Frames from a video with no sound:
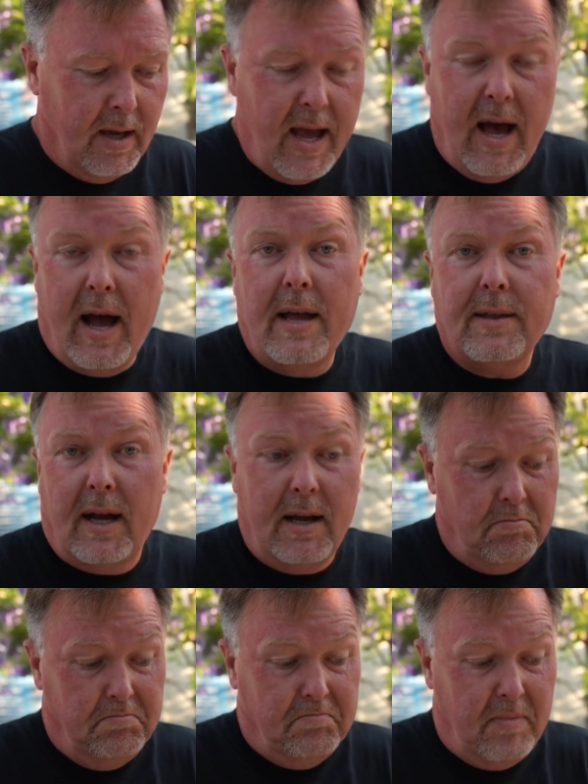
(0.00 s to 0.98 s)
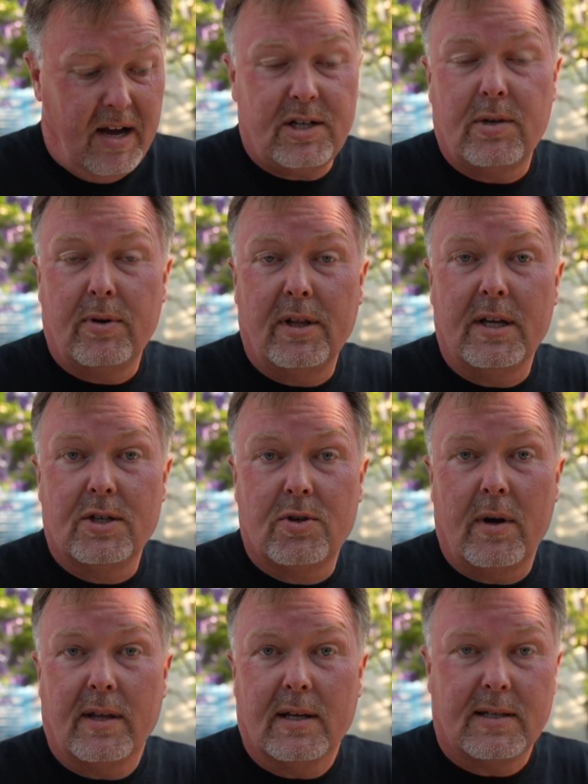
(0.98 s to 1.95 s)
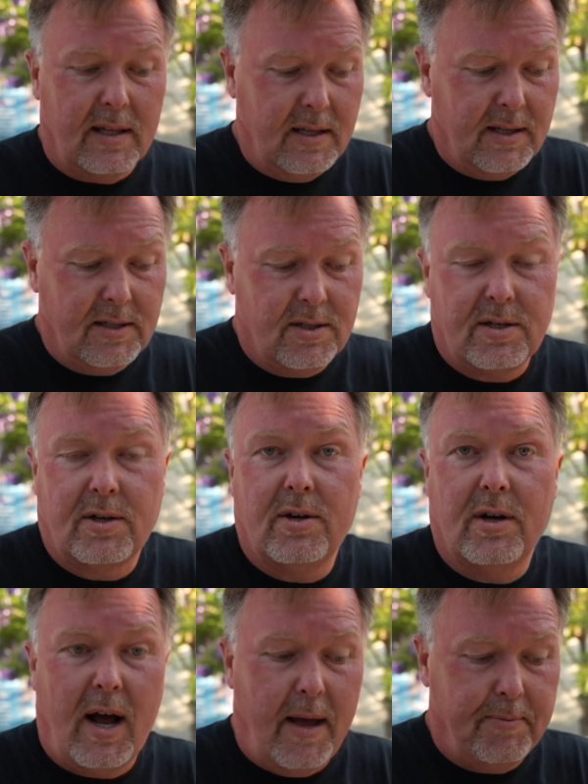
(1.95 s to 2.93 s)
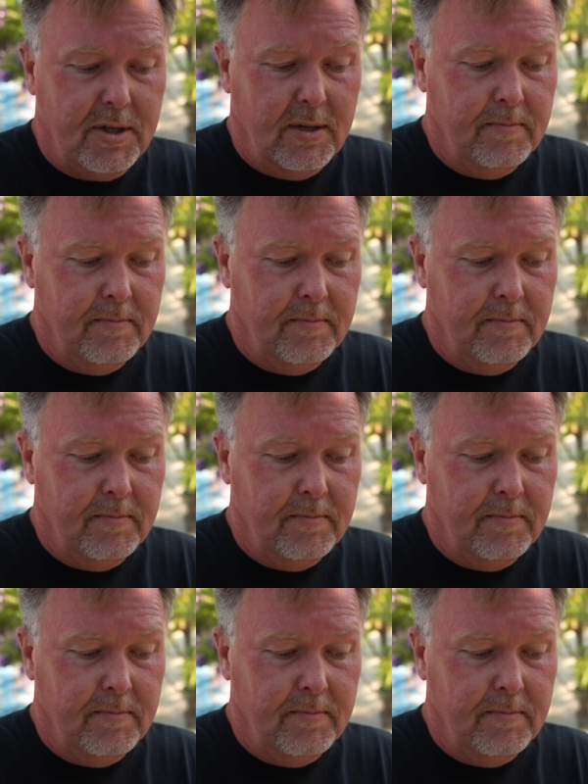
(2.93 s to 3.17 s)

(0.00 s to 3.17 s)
Yeah, I'm actually really enjoying this. I think this is a good option.